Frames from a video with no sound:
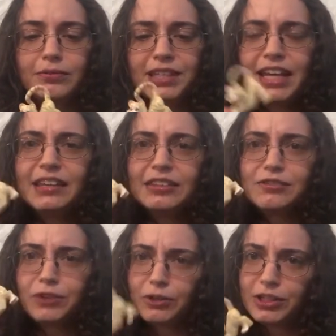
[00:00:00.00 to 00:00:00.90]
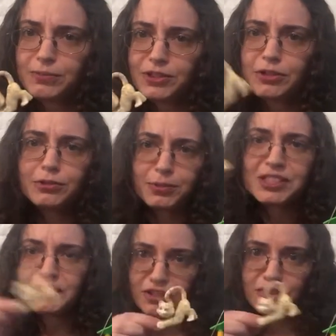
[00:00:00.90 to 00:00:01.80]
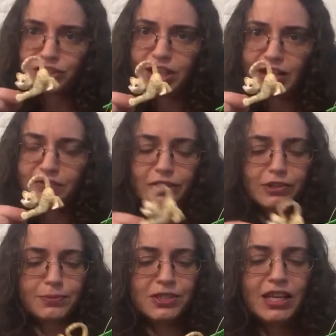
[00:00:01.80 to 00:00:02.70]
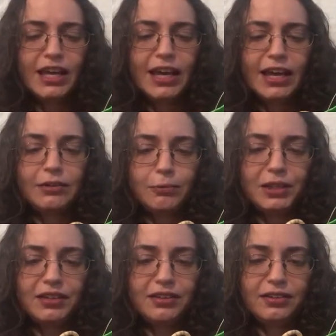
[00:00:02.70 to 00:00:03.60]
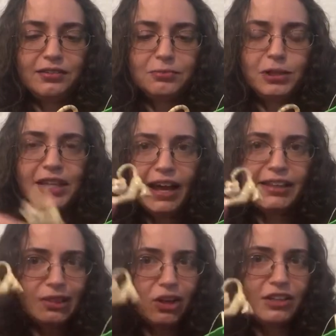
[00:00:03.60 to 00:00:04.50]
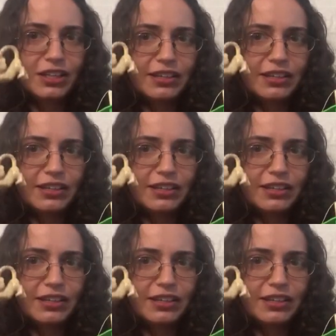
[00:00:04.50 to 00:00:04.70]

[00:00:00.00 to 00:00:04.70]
getting this for Christmas, or it was my sister, she got it for Christmas, and we got it lost.